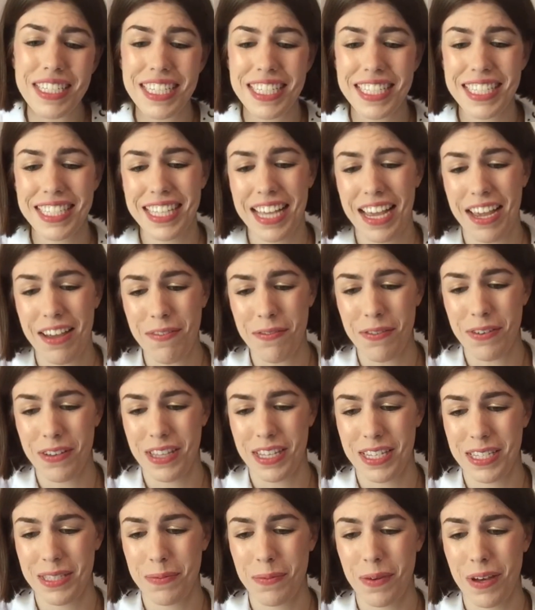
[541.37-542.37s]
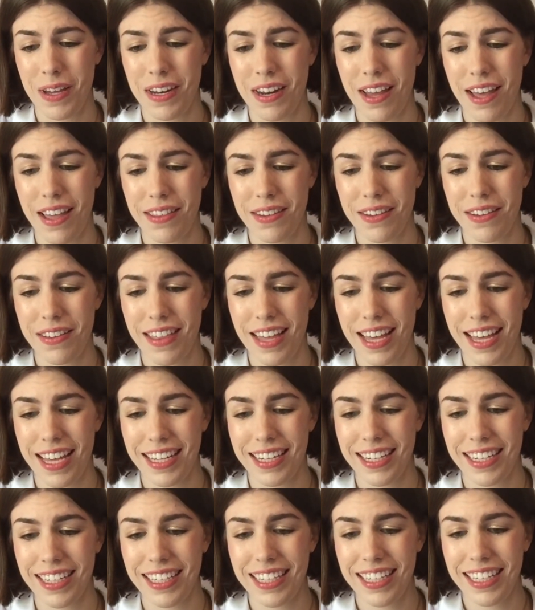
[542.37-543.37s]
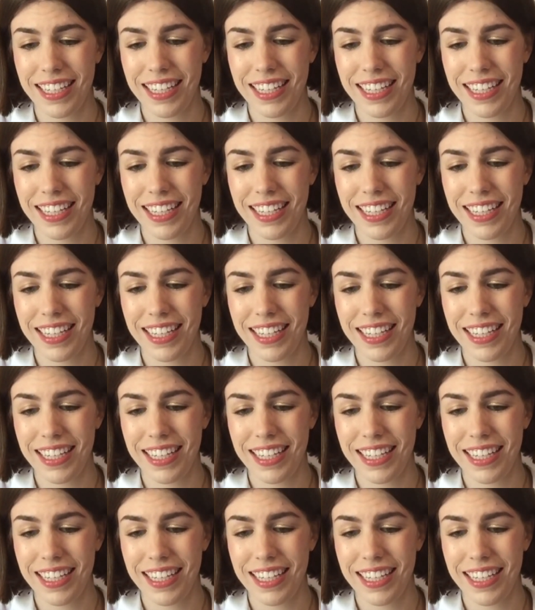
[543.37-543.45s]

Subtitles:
to say for this one other than